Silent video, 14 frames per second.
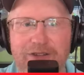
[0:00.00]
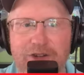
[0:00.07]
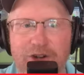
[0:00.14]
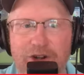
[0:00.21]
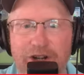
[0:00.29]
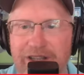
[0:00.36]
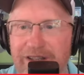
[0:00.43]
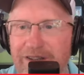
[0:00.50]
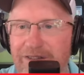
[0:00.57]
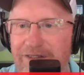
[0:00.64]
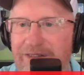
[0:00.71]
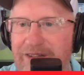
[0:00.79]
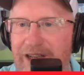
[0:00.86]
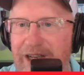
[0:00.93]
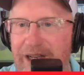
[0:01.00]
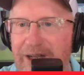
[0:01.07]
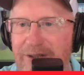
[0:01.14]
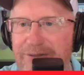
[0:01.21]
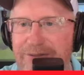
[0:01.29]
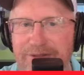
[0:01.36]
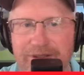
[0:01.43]
Tourney is
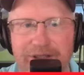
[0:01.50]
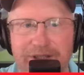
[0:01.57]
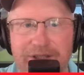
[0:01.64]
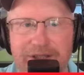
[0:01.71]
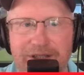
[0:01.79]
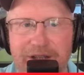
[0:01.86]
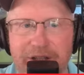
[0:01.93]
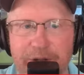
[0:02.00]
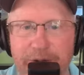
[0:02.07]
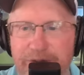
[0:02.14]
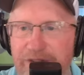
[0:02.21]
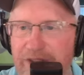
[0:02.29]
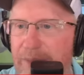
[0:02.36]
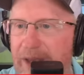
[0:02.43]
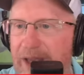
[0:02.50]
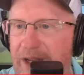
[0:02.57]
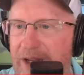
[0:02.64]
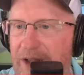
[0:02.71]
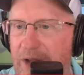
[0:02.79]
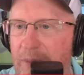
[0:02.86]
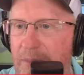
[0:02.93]
tough. Hello, DMac.
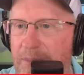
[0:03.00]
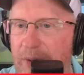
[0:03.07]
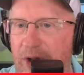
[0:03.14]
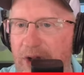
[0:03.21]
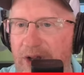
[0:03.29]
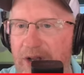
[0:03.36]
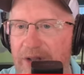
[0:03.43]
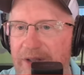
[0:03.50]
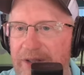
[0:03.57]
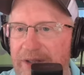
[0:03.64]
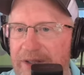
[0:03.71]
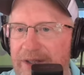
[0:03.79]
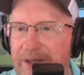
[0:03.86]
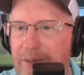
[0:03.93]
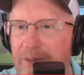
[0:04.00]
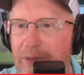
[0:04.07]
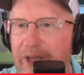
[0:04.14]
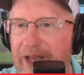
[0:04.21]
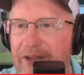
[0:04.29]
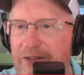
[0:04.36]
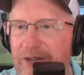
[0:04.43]
Hello, Paul. I'm
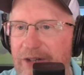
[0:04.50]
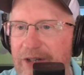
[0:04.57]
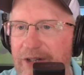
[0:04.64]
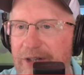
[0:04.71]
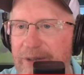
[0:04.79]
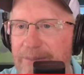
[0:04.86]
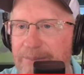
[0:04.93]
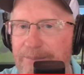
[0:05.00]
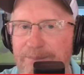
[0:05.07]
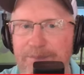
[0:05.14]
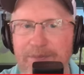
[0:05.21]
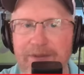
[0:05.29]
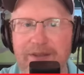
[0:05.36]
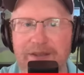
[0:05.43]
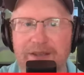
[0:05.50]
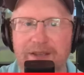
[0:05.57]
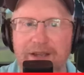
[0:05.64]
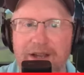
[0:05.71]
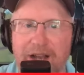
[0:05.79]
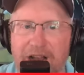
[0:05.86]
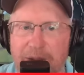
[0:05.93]
glad you're here.
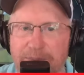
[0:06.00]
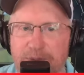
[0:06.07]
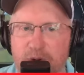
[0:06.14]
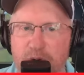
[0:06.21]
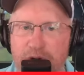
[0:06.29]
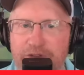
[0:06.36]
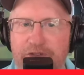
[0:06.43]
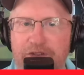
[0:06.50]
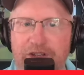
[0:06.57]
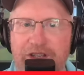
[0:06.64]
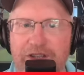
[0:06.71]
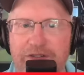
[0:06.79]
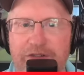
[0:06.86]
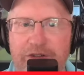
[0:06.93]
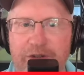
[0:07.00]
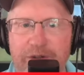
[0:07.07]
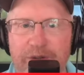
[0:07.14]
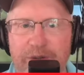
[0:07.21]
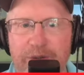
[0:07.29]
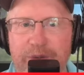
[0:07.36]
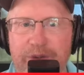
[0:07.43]
Poor
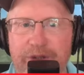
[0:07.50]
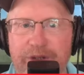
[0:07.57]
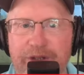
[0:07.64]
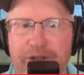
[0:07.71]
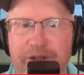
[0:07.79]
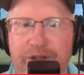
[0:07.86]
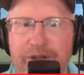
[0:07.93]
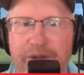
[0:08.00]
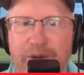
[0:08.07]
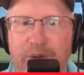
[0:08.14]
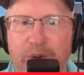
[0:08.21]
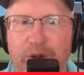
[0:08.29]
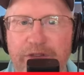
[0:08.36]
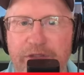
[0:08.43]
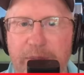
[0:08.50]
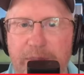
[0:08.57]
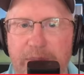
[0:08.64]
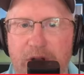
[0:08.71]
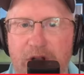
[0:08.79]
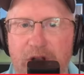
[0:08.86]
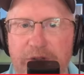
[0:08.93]
CSU. Was the
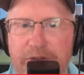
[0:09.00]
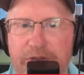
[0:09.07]
ball